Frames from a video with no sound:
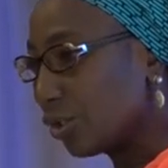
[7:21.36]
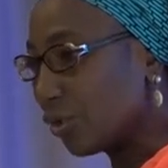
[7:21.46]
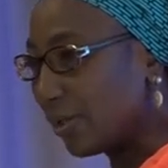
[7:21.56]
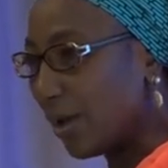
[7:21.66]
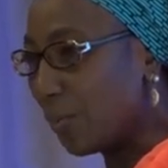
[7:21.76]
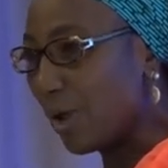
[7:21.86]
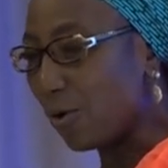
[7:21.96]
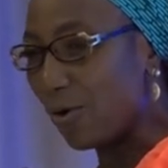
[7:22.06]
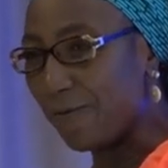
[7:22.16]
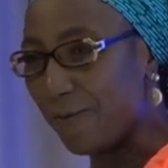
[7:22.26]
Today we
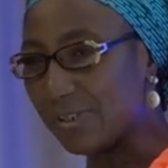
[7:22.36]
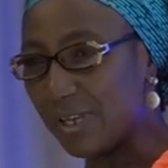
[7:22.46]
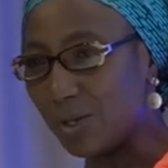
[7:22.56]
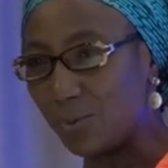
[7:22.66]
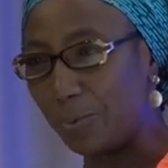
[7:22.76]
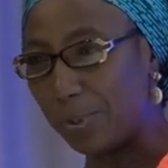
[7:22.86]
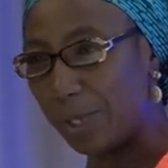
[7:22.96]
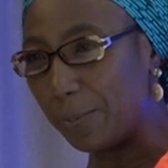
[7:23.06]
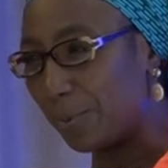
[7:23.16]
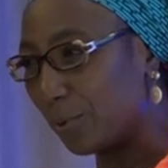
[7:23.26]
are confronted with
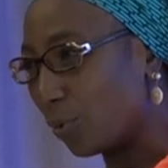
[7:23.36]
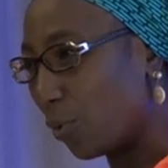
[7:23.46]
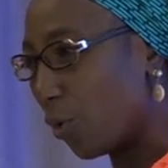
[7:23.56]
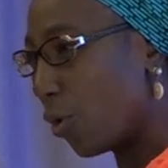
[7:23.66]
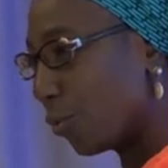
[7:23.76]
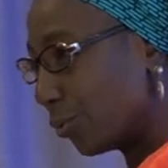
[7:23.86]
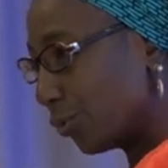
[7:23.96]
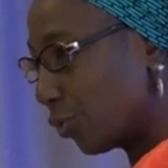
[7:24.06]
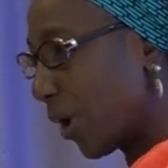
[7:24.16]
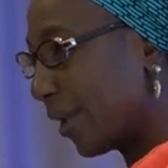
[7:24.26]
people, or
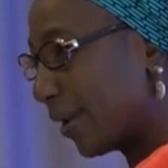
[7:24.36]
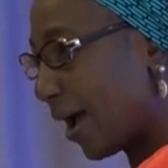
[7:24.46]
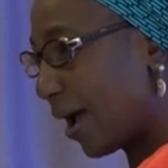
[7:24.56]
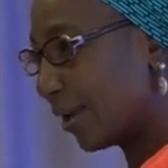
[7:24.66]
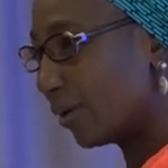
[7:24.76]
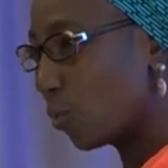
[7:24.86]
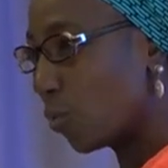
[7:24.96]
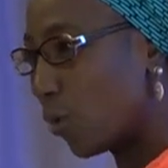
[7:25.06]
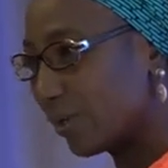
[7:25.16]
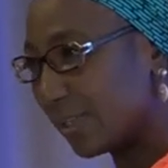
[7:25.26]
you and I,
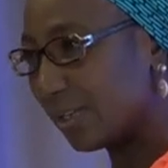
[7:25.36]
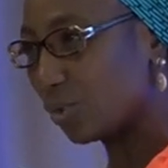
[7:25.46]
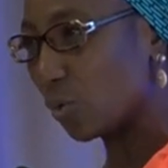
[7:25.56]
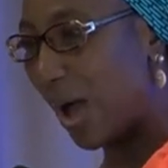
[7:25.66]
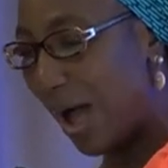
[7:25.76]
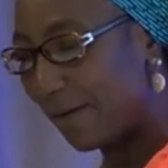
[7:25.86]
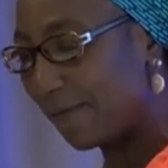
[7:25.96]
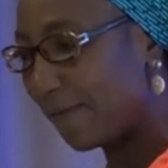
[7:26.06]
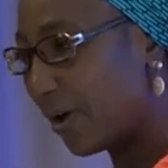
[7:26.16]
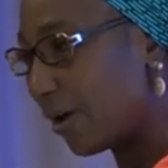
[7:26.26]
wanting to
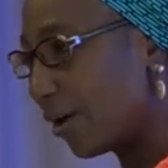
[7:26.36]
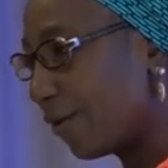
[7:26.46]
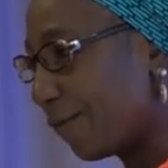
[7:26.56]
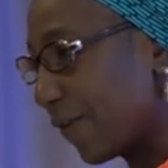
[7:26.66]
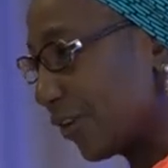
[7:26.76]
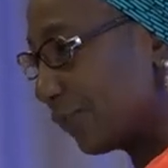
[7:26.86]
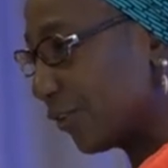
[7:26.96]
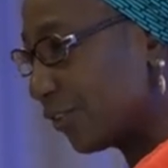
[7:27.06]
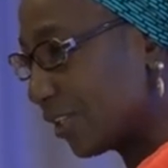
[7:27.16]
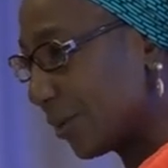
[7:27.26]
have fresh
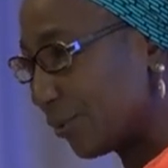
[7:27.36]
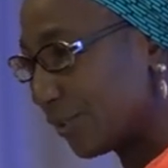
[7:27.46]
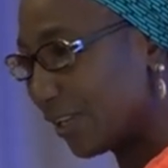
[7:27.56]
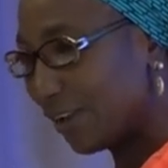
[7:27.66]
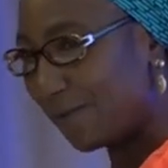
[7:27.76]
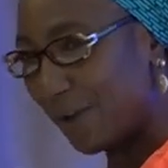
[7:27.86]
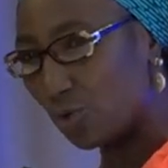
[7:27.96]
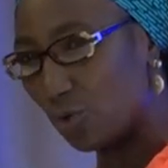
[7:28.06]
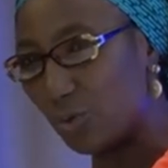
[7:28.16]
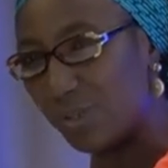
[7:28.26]
vegetables
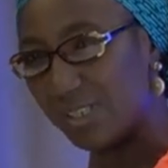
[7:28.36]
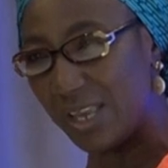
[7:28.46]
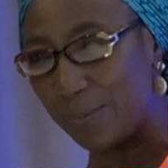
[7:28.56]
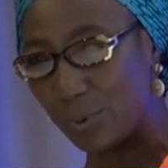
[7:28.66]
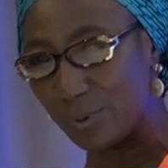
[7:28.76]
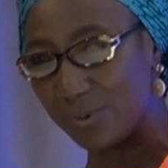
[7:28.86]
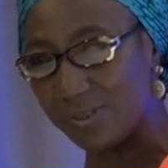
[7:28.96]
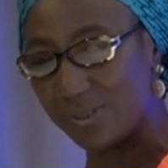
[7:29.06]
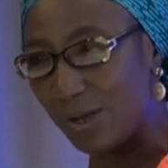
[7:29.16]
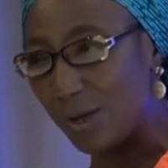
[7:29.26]
delivered on your
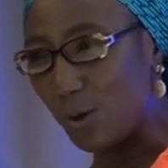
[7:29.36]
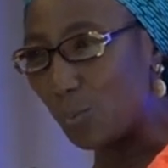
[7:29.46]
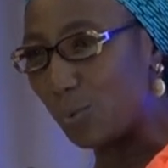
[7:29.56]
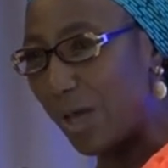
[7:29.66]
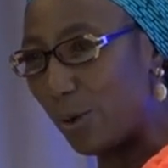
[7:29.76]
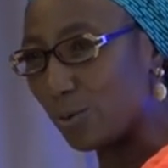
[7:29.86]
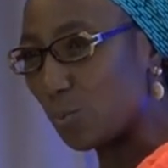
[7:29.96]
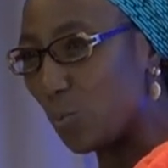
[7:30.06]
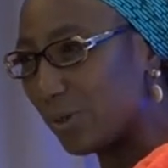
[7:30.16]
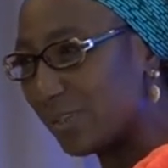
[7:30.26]
tables mm, mm,
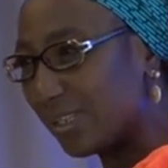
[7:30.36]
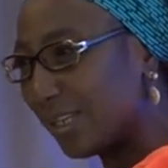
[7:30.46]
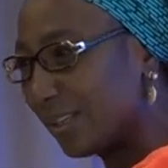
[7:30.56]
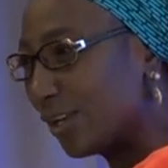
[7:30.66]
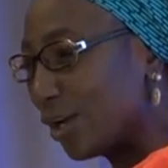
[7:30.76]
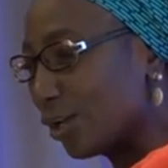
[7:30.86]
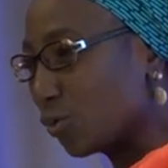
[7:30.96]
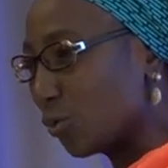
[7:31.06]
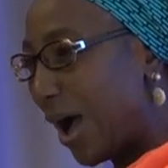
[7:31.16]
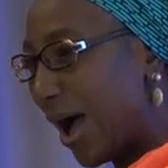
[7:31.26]
without wanting
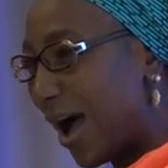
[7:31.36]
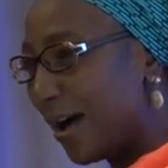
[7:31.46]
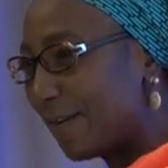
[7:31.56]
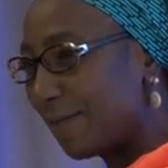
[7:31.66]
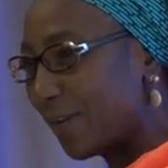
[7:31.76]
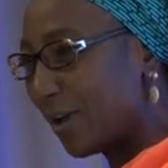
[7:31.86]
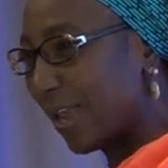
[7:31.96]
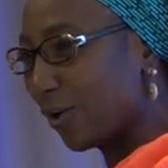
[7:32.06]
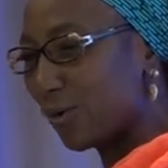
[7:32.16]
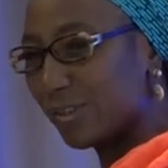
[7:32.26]
to have
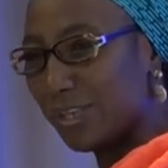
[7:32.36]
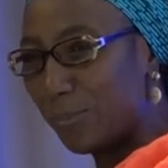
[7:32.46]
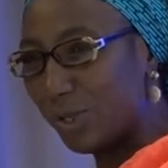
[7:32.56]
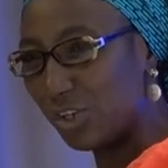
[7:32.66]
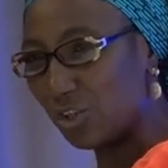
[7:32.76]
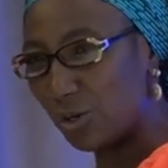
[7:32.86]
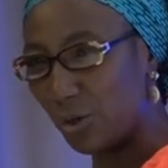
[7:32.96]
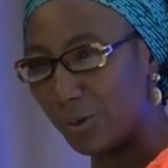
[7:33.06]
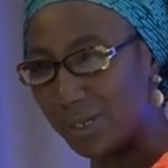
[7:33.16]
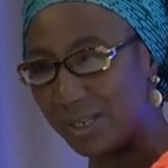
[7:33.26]
a contamination
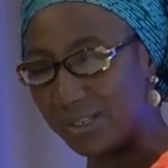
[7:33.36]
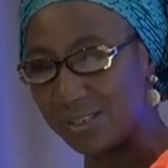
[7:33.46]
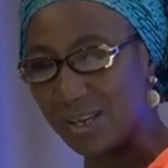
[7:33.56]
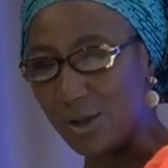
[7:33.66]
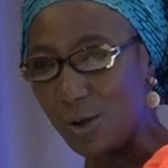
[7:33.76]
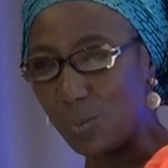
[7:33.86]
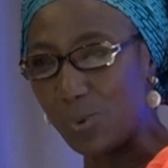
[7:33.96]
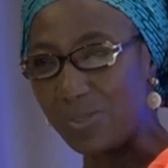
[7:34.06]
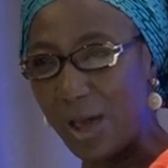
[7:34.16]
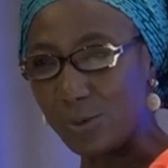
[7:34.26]
on it,
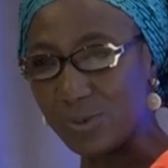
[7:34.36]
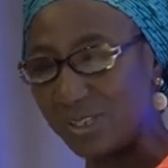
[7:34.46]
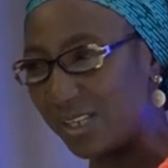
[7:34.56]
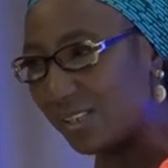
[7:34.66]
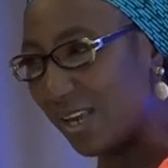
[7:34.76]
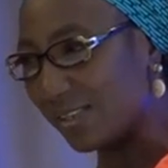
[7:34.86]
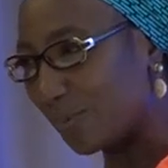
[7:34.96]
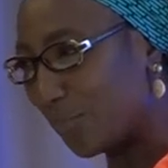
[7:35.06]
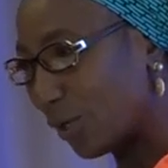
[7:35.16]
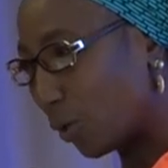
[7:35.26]
without the
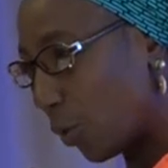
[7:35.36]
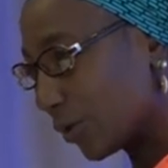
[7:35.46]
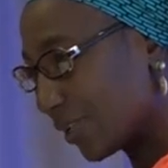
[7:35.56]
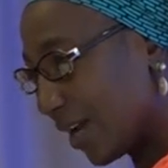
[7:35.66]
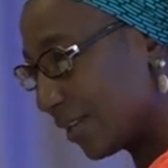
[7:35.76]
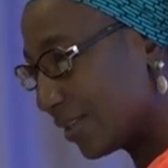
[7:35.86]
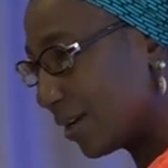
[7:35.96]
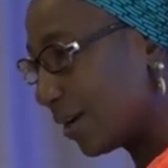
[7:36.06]
taste being altered.